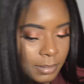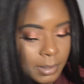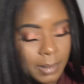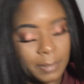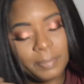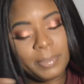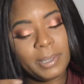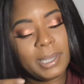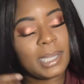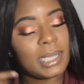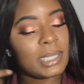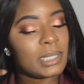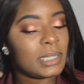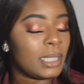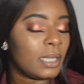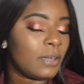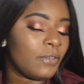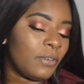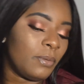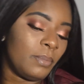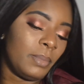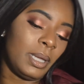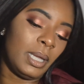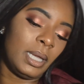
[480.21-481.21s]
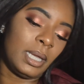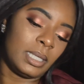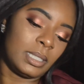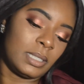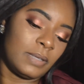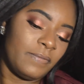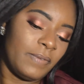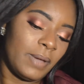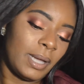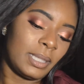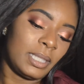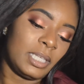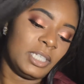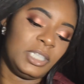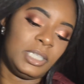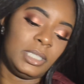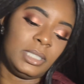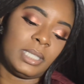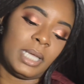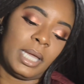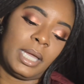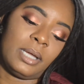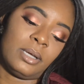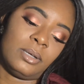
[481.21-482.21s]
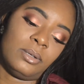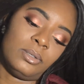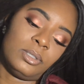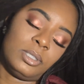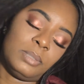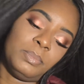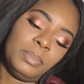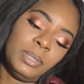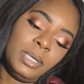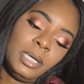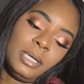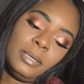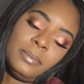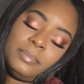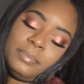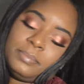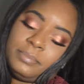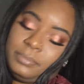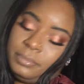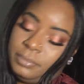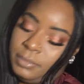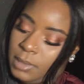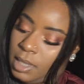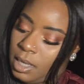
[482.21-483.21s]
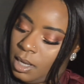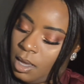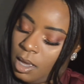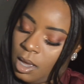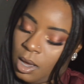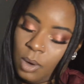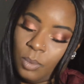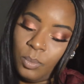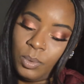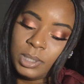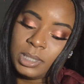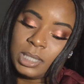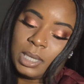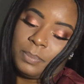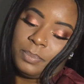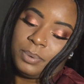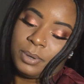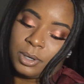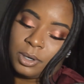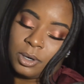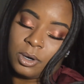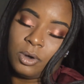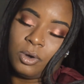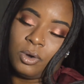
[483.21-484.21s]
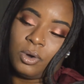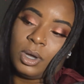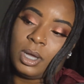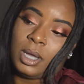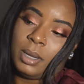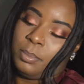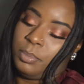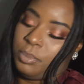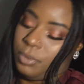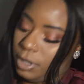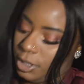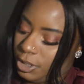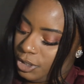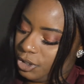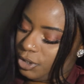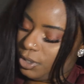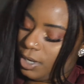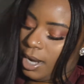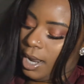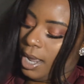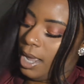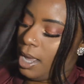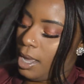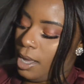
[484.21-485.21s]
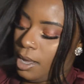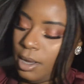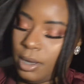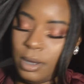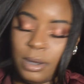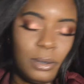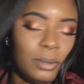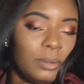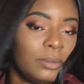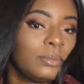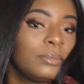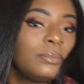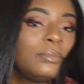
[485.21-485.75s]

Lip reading: the biggest thing for me is the fact that she tangles. But once I put her on, brush her out.